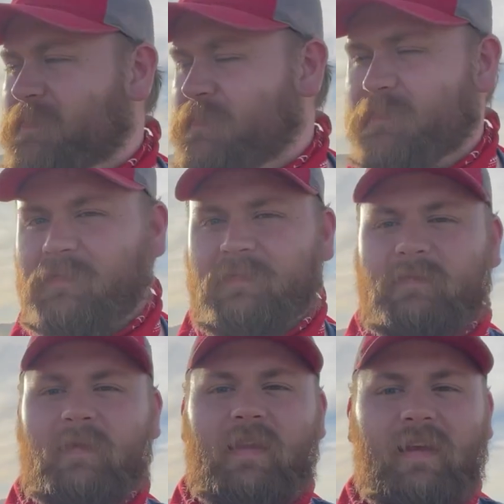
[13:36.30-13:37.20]
not
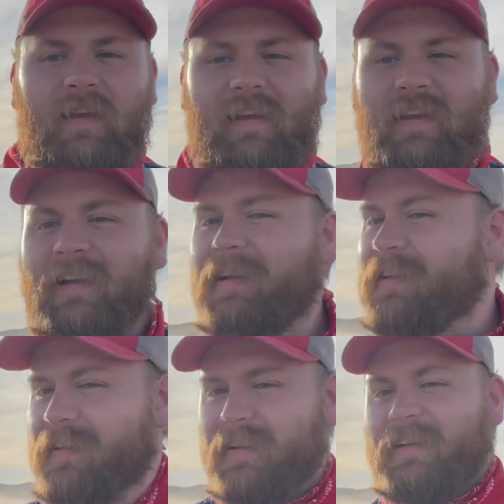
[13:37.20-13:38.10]
pool noodles.
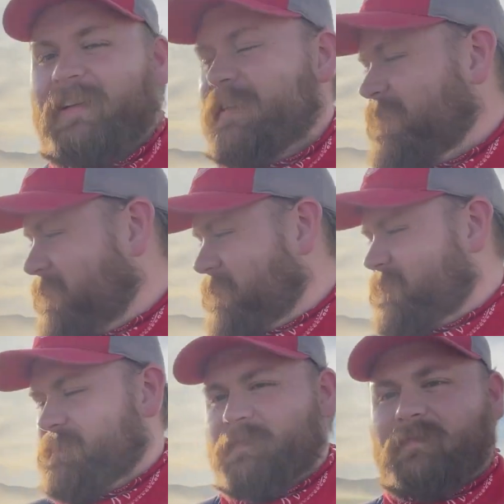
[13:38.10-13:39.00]

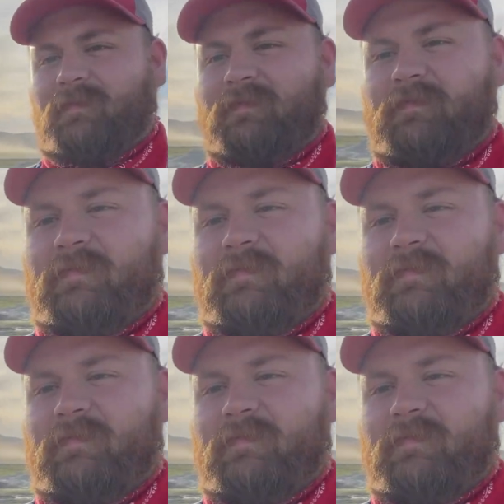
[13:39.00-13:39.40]
These are